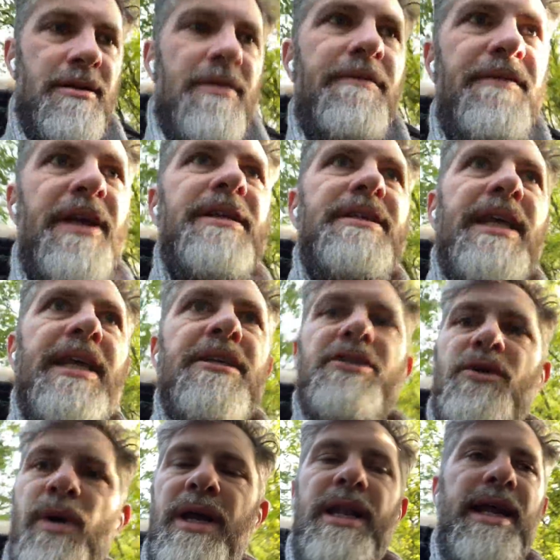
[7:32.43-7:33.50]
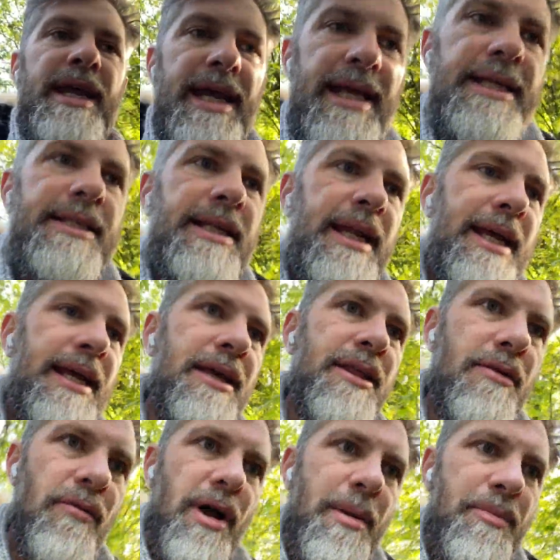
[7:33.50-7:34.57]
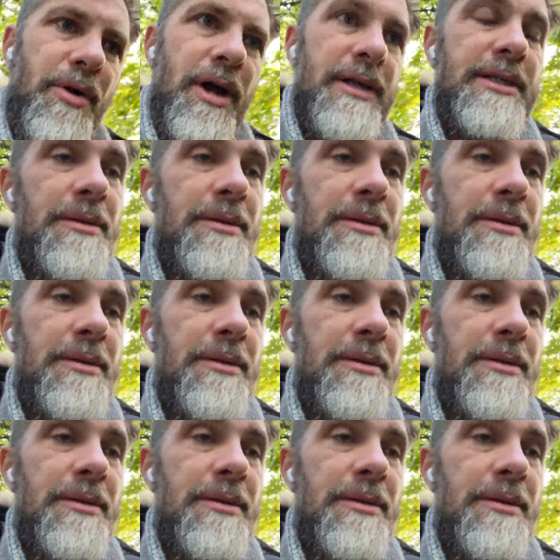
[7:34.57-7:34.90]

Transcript: fix things quickly, easily, the right price.